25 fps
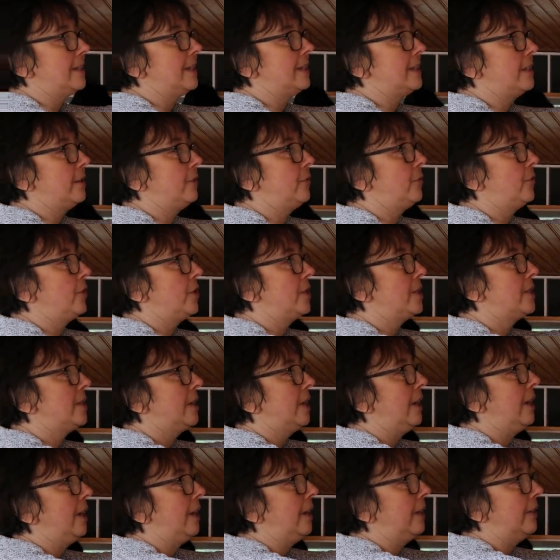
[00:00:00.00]
is the difference.
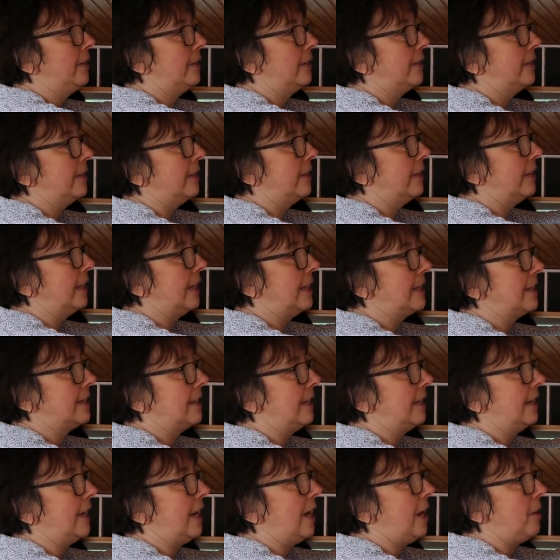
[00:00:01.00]
That's
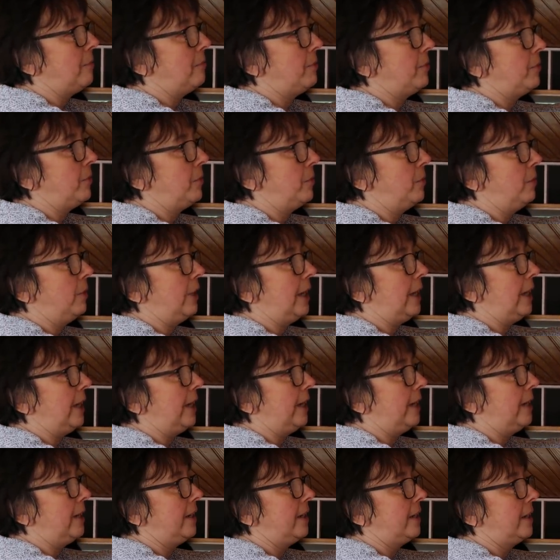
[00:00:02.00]
the gap
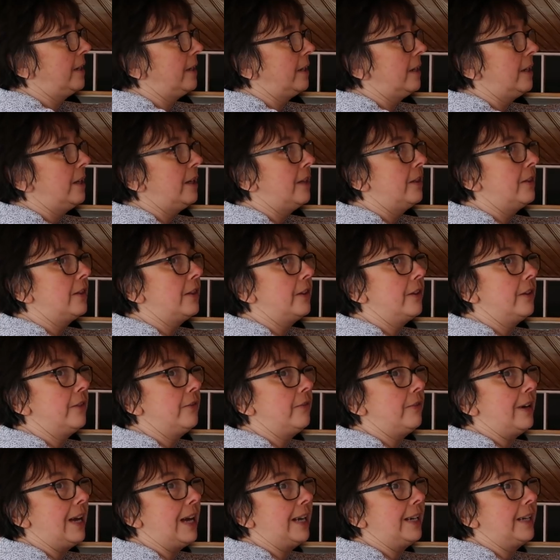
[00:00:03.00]
where yeah. the
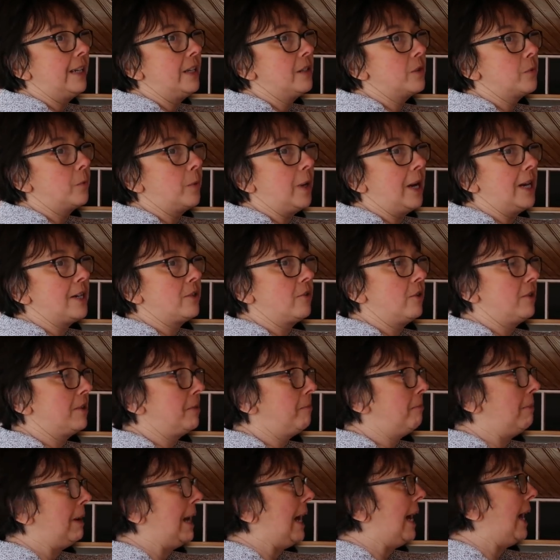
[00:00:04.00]
van is wider at
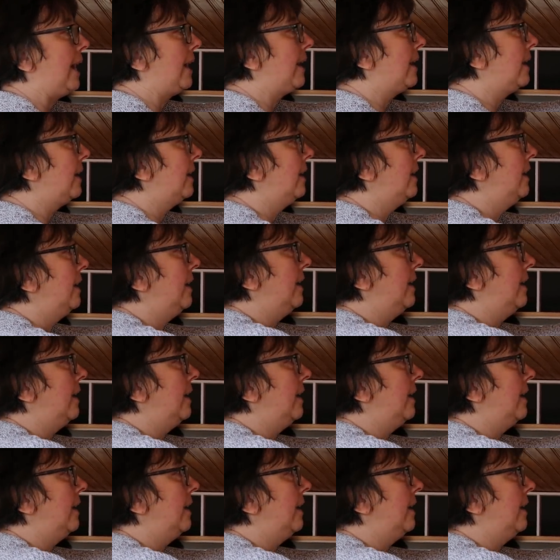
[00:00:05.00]
the back